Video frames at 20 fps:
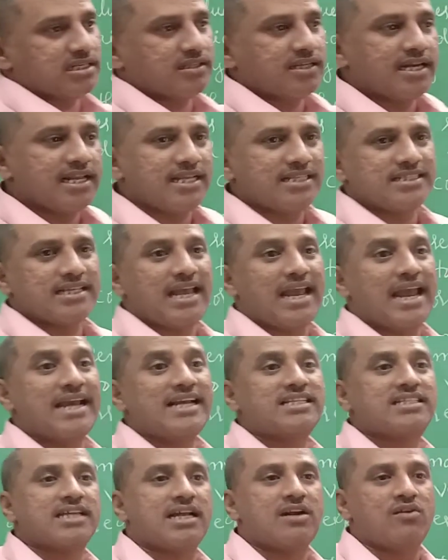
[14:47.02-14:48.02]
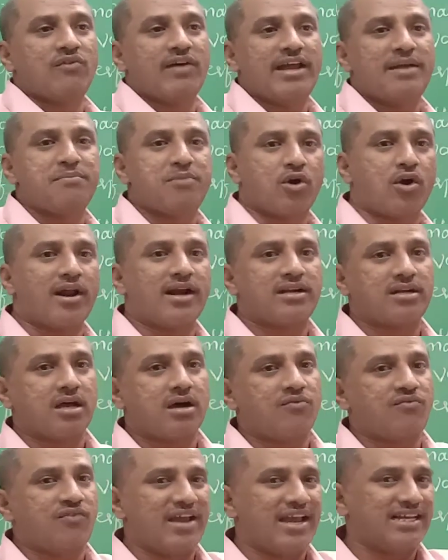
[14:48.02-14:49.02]
That is x and y, product
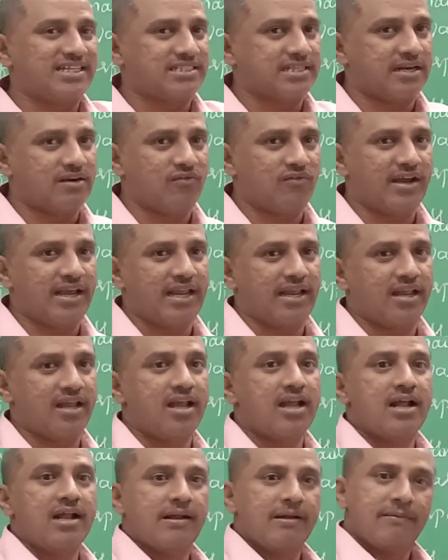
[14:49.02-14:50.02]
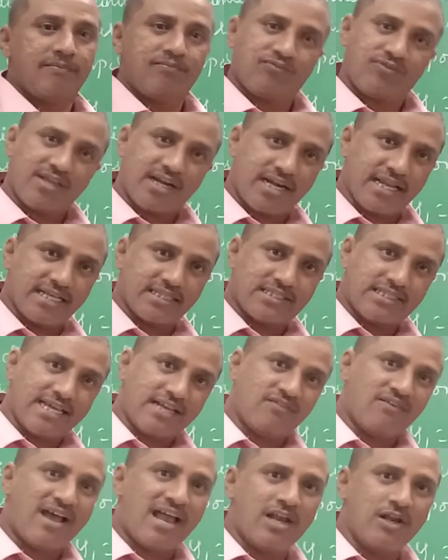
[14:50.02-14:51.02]
of x and y. That is
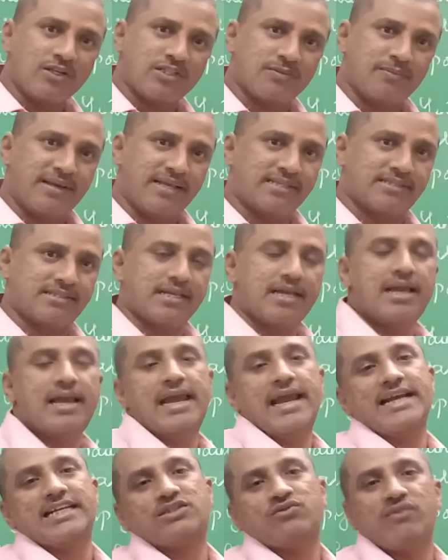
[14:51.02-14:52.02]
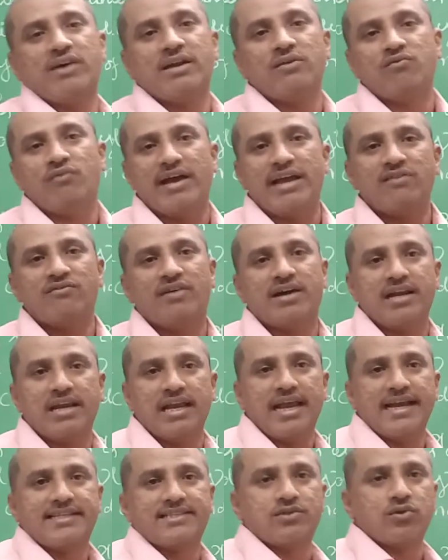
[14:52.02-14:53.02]
their values is x1, y1,
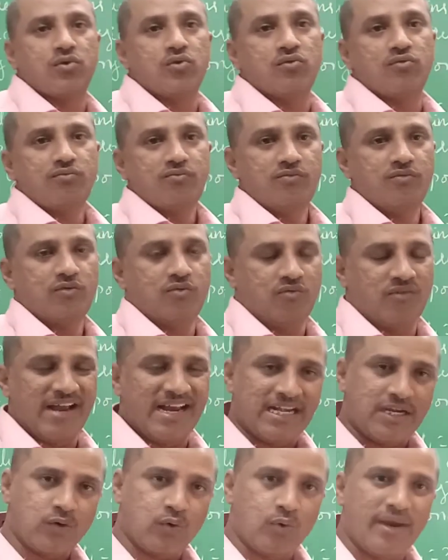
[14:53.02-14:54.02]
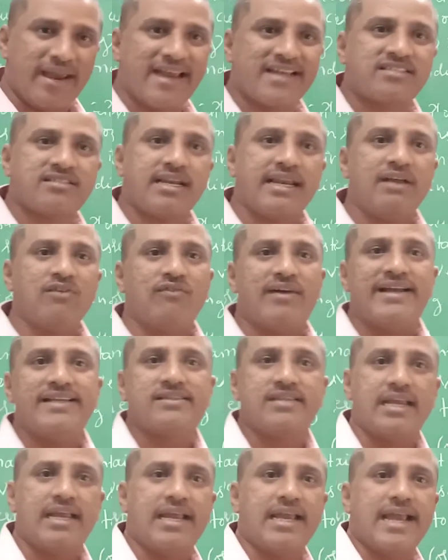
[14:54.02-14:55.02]
x2, y2, x3,
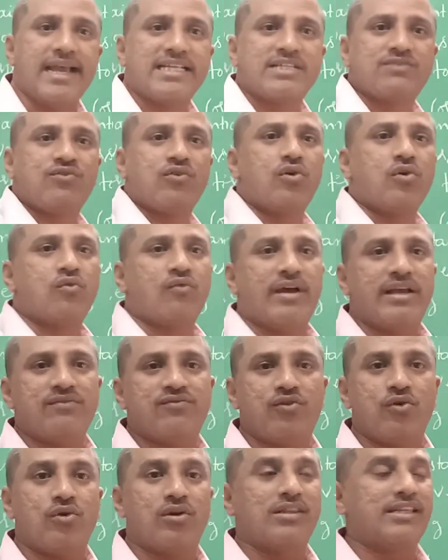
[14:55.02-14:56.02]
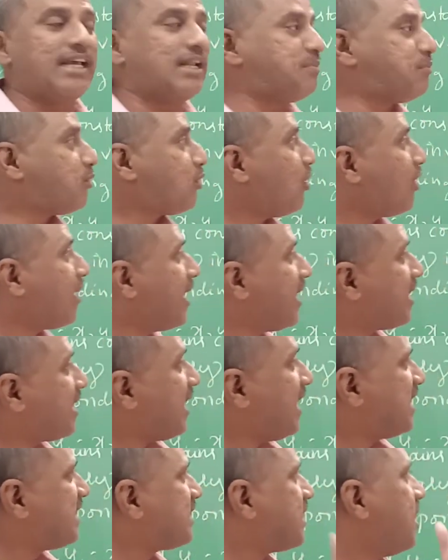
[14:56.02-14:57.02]
y3, x4, y4. Their product
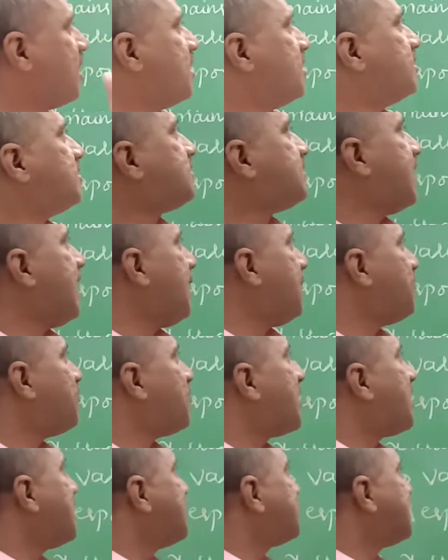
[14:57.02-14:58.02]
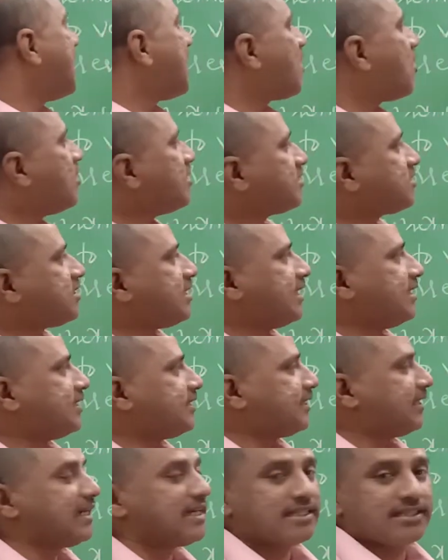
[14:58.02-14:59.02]
is same. That is a constant.
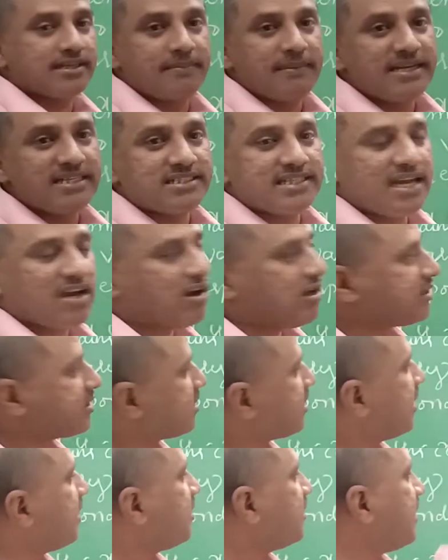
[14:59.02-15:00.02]
It remains a constant.